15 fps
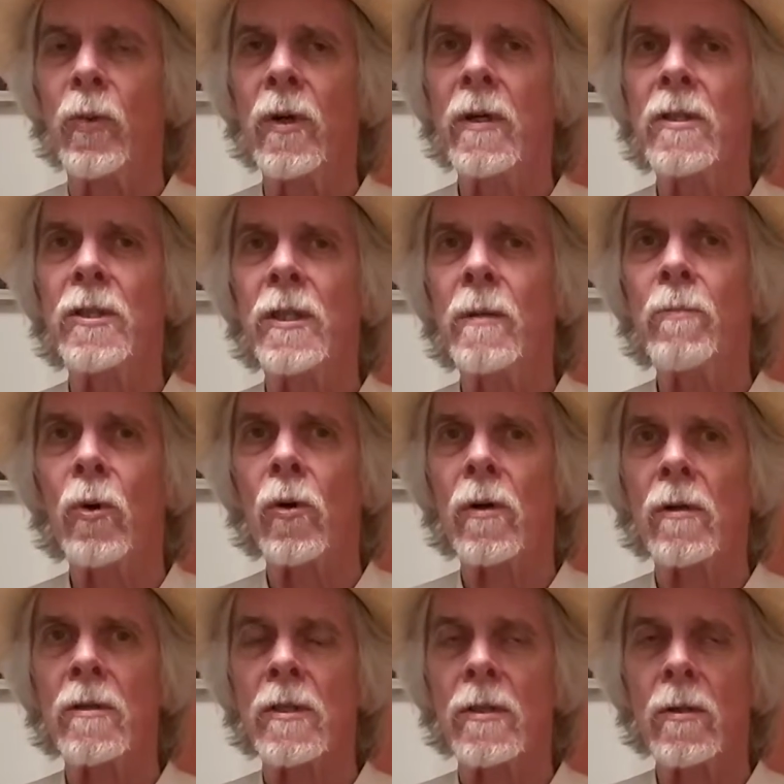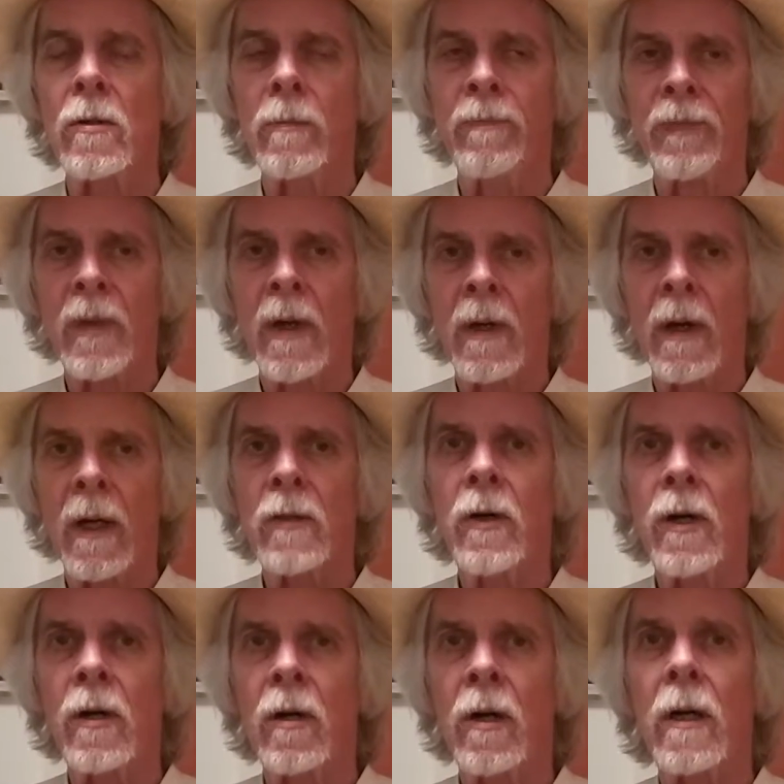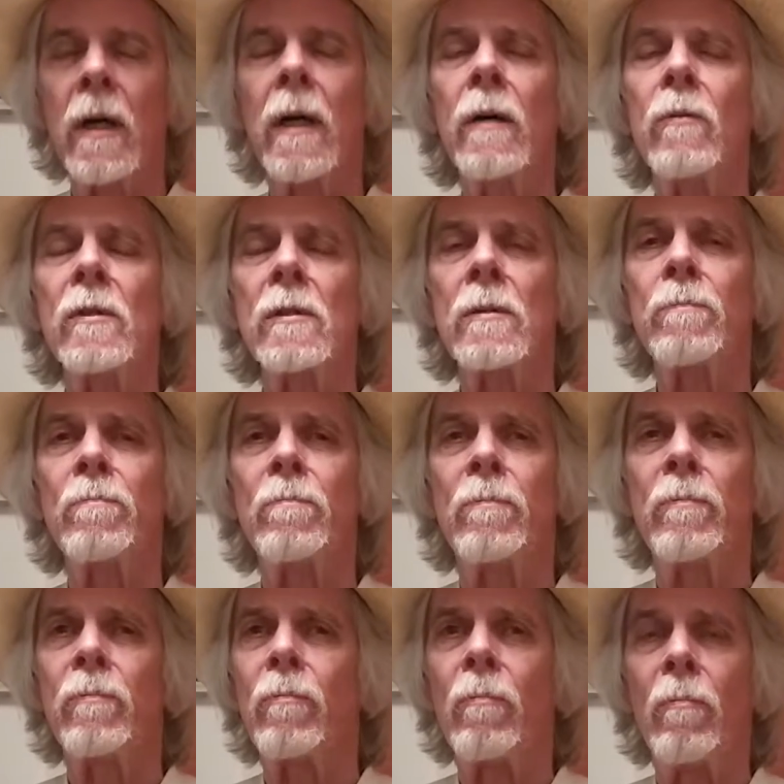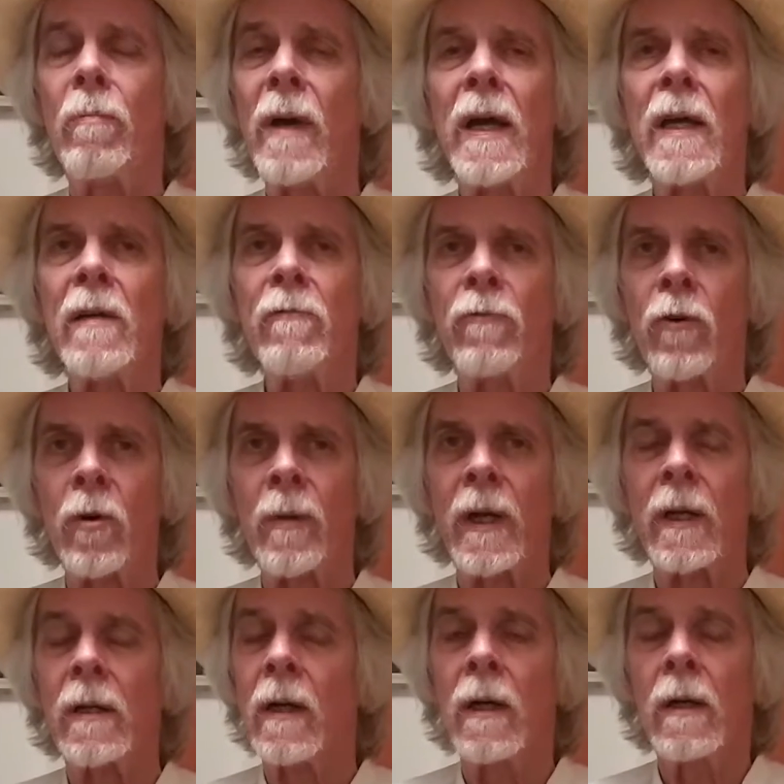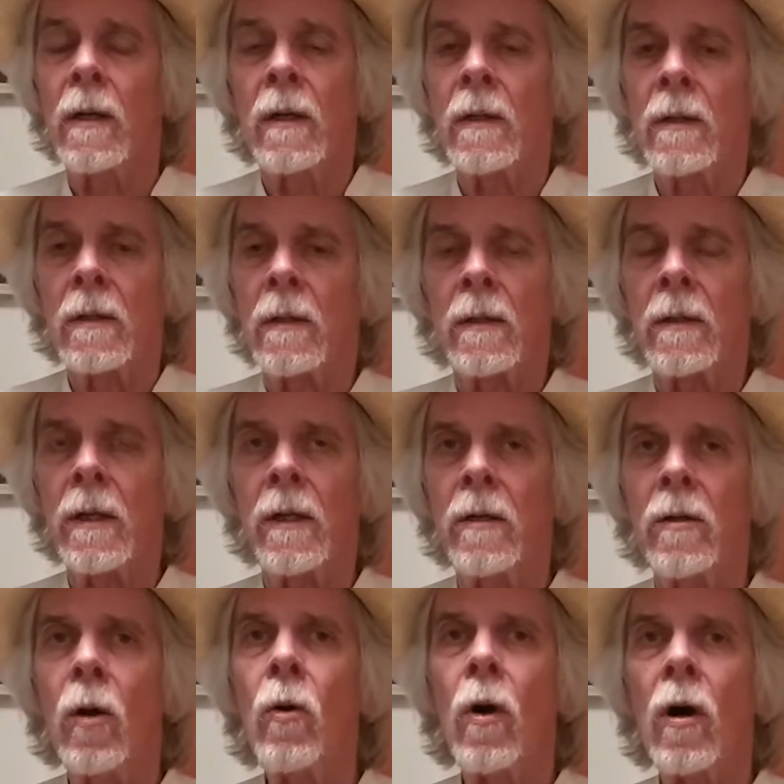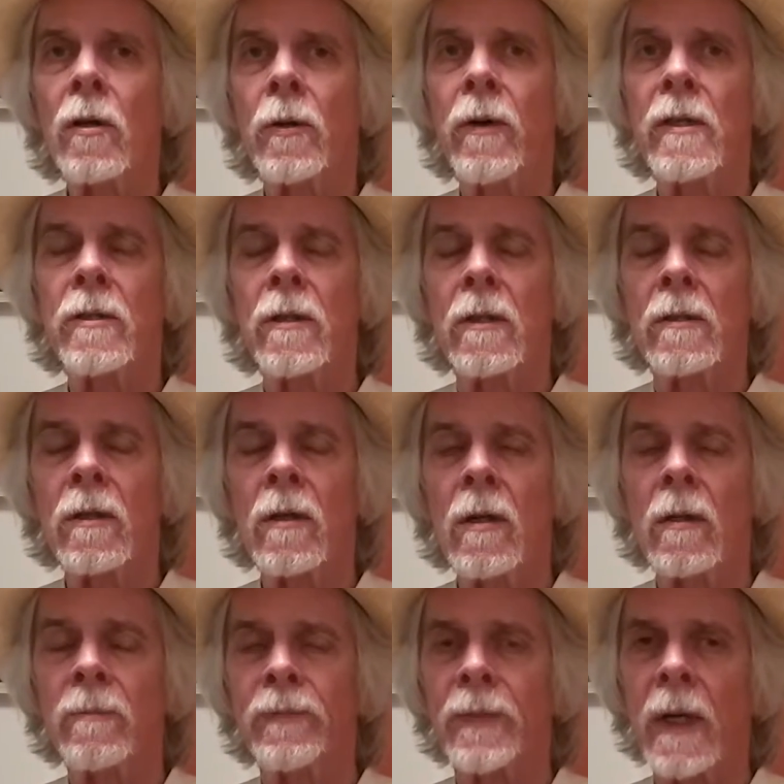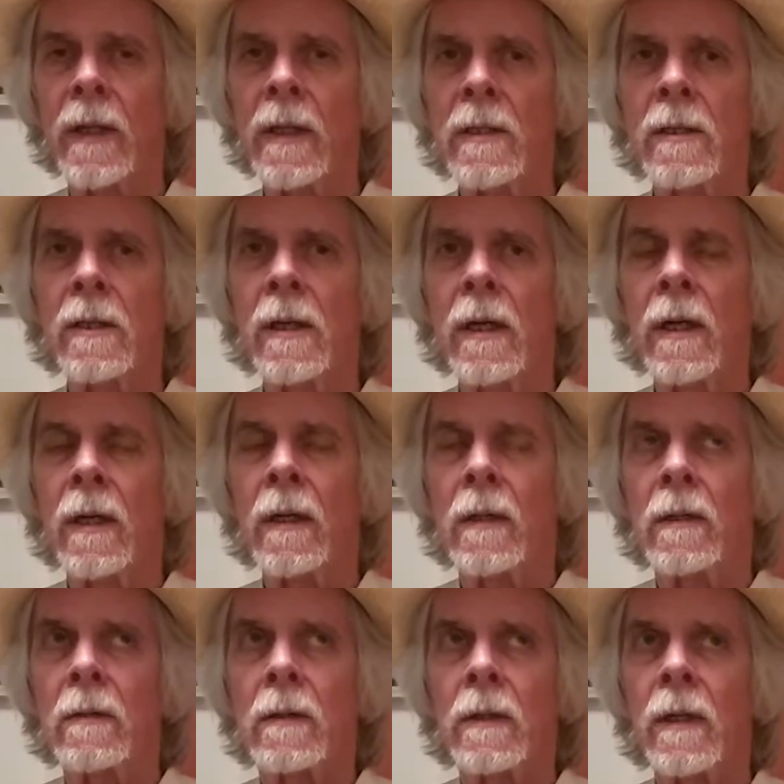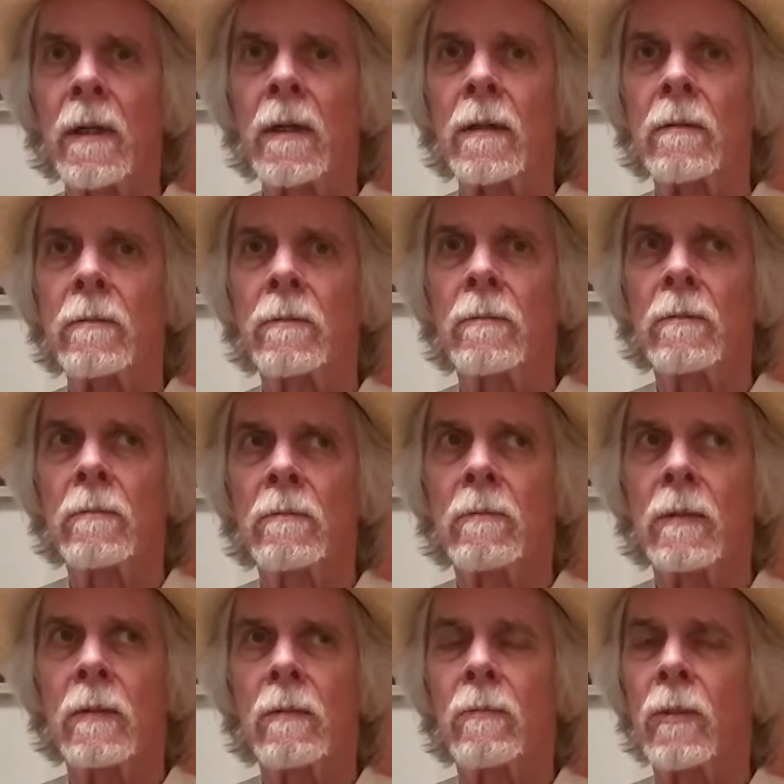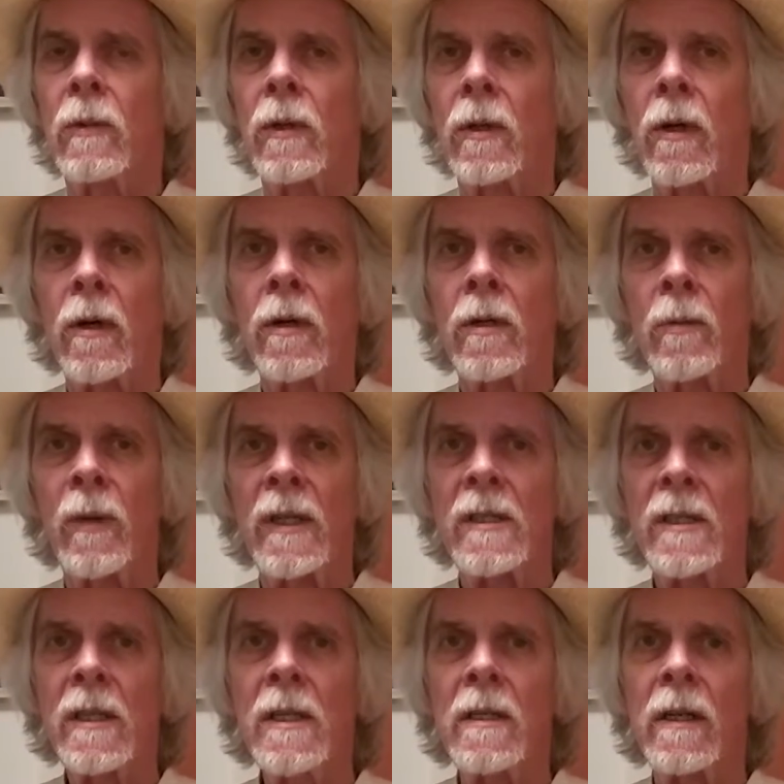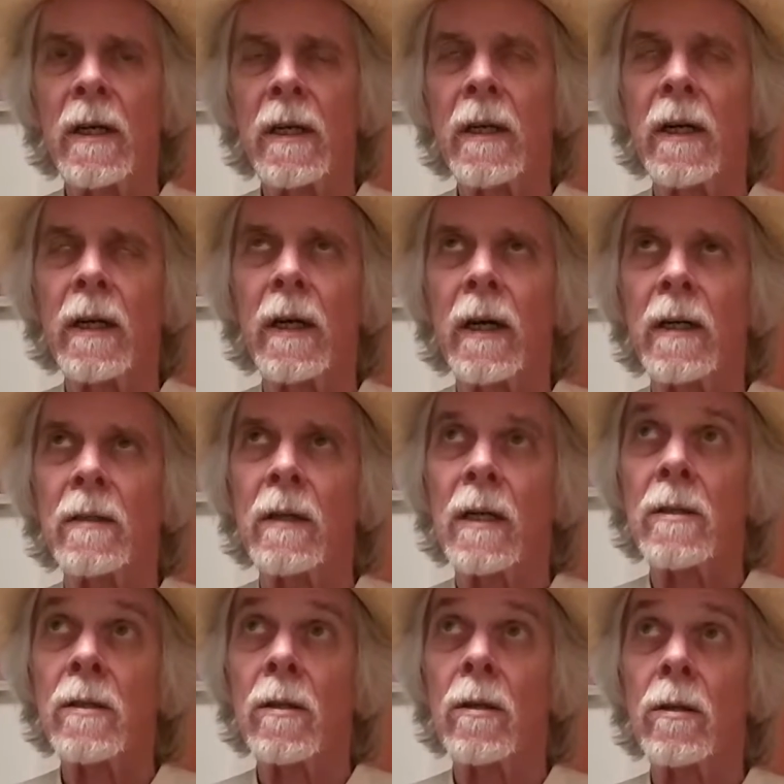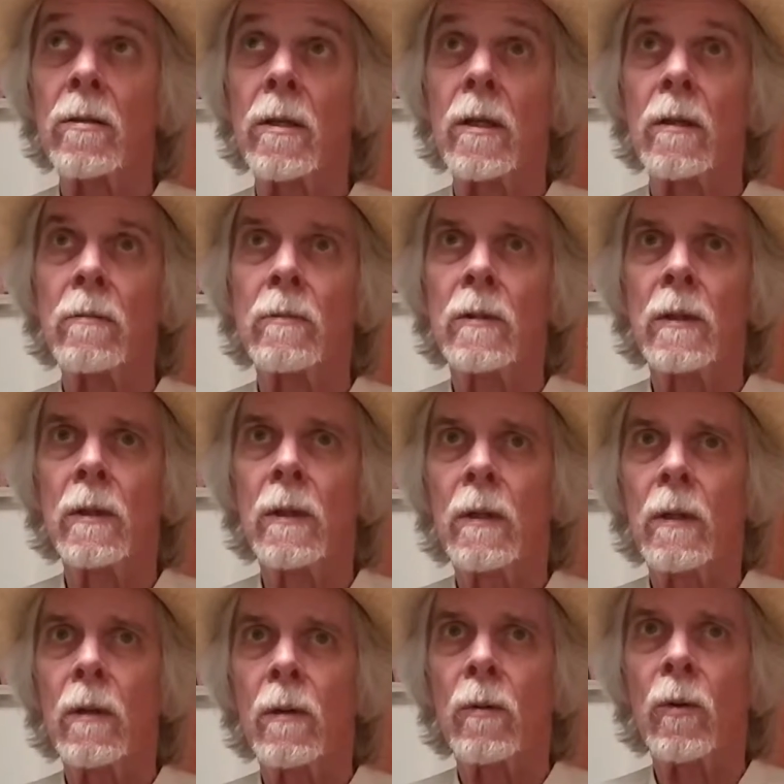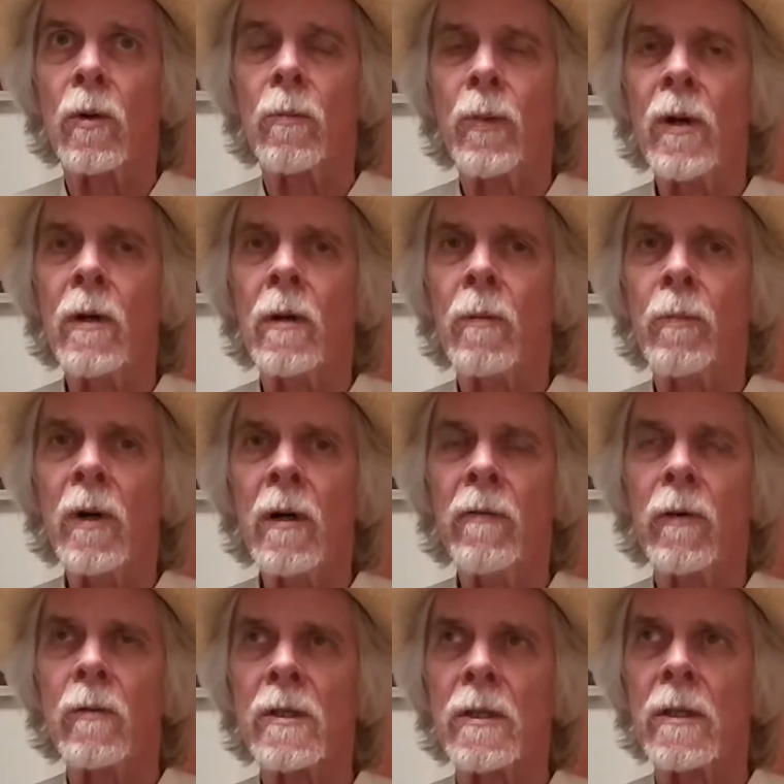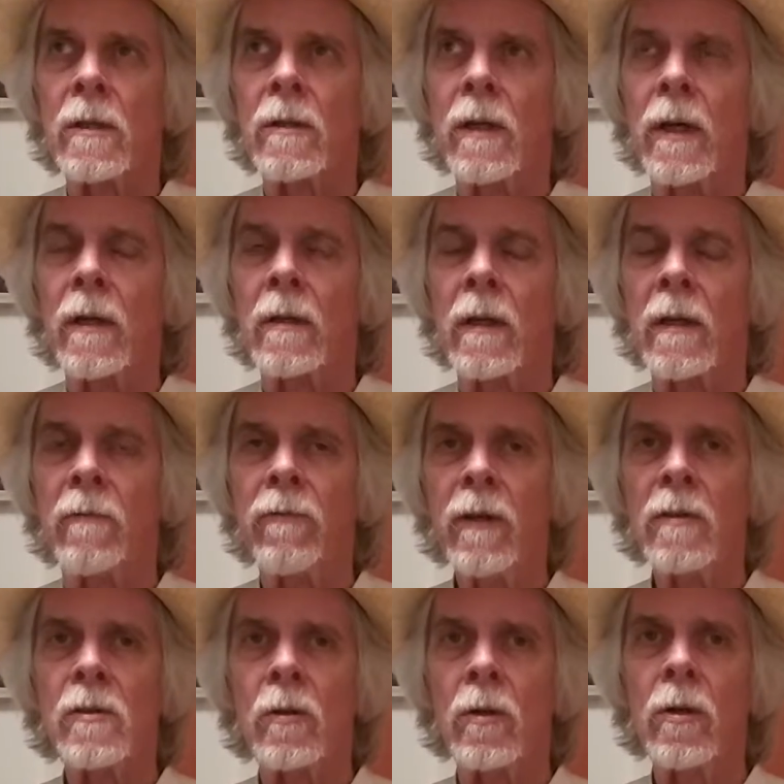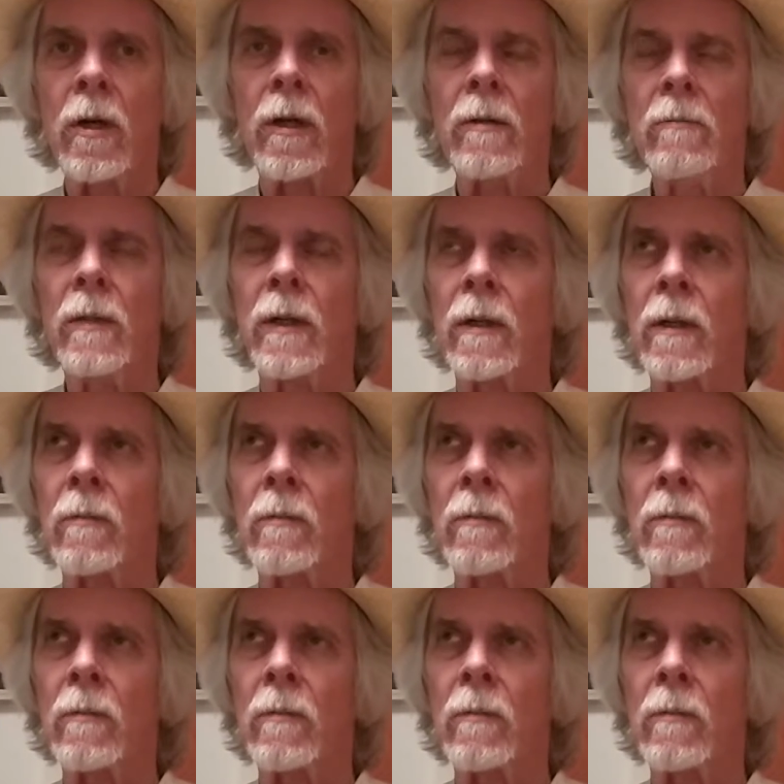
British importer suit. I tried it on, it was made for me. It needed no alteration at all. And this kind of got under my skin. I started, part of it was that it felt so good,